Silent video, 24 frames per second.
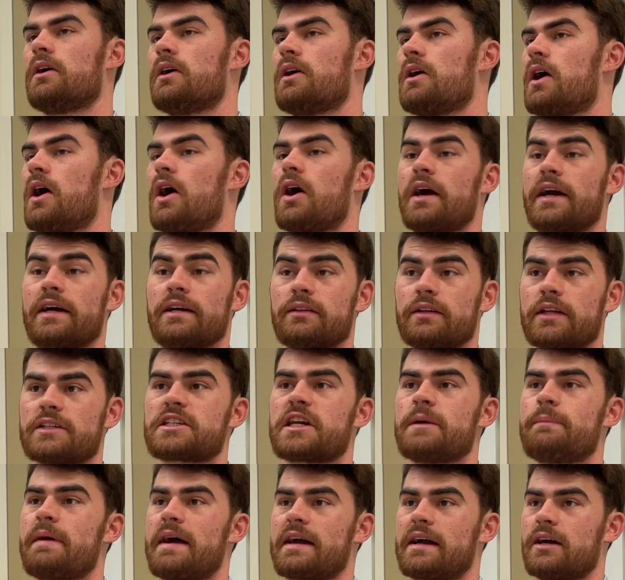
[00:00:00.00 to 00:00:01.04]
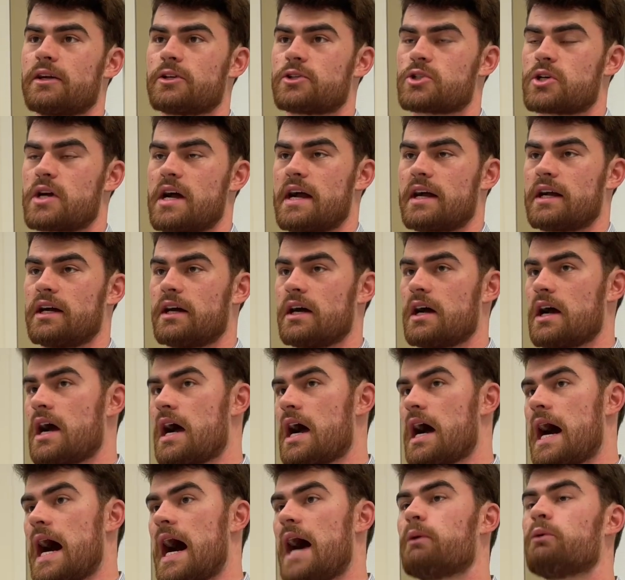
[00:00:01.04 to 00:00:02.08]
All right, let's get back on track.
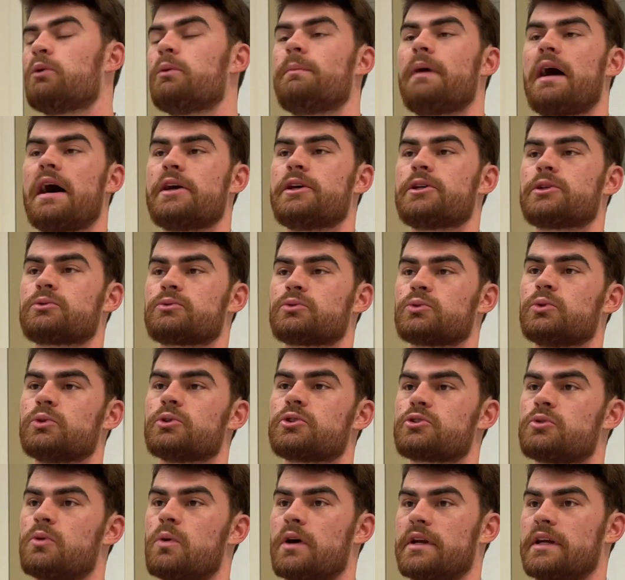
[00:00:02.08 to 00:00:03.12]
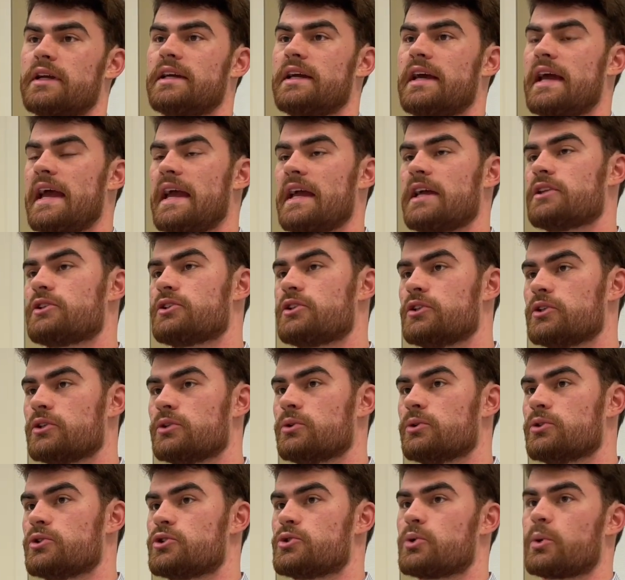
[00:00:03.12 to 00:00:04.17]
I will buy your Rule 20
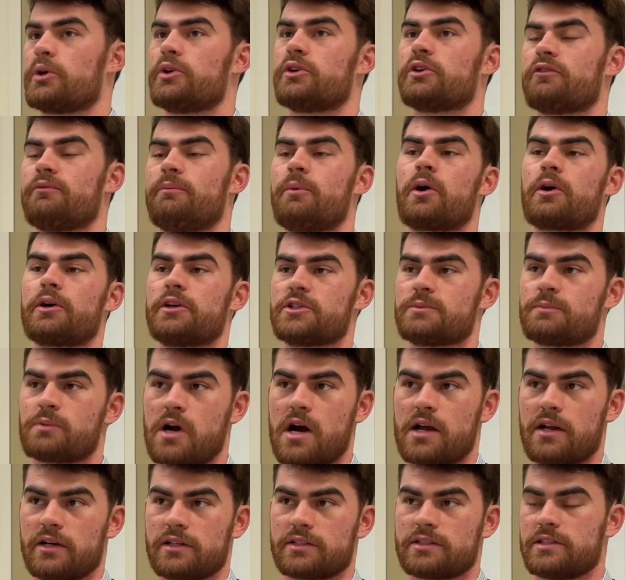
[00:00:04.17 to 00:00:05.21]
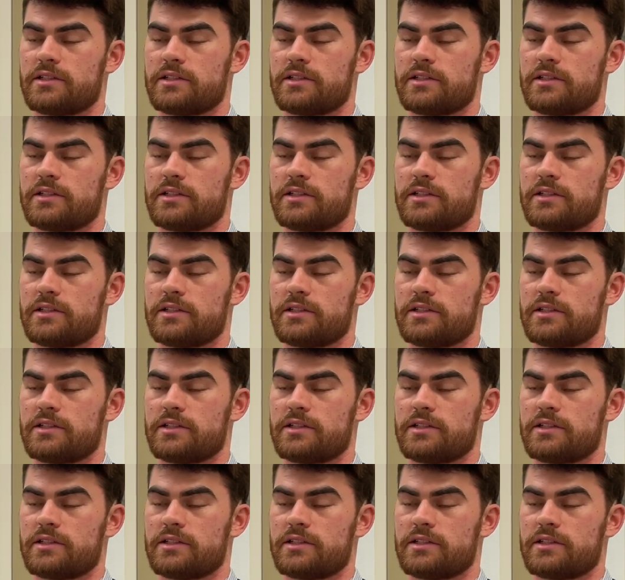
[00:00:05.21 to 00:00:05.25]
A2 Joinder of Parties product.